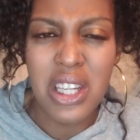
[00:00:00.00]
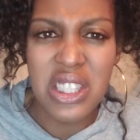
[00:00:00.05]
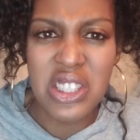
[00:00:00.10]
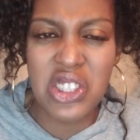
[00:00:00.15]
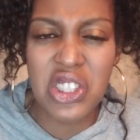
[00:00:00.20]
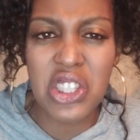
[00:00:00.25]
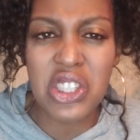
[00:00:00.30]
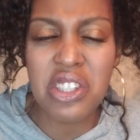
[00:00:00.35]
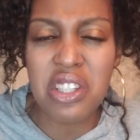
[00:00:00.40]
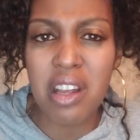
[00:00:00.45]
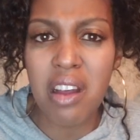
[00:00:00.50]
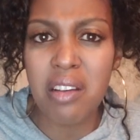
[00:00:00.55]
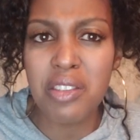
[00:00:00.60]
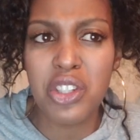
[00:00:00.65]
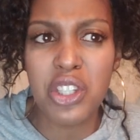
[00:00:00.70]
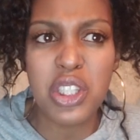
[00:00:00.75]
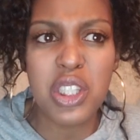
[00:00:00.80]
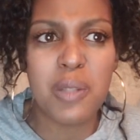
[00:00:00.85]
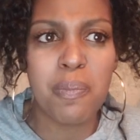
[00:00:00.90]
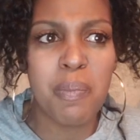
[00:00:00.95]

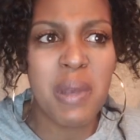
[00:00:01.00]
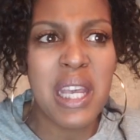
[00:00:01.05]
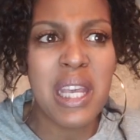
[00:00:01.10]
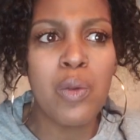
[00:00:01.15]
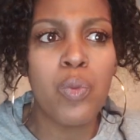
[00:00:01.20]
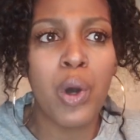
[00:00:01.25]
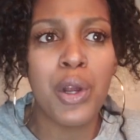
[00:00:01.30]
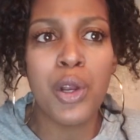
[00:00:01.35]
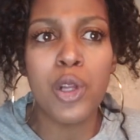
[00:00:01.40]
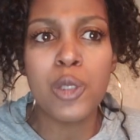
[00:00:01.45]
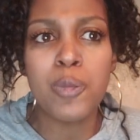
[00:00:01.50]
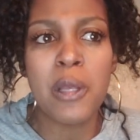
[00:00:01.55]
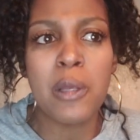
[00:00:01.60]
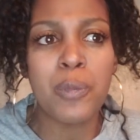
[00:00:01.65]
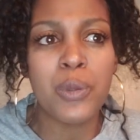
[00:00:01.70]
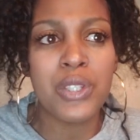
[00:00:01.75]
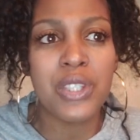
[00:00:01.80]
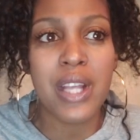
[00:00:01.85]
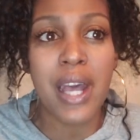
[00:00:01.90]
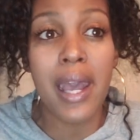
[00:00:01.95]
Just me. One of those
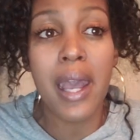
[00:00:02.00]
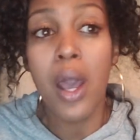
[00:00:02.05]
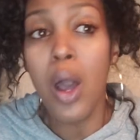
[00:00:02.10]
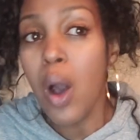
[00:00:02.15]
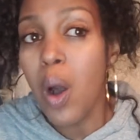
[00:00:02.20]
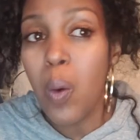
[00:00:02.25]
people say,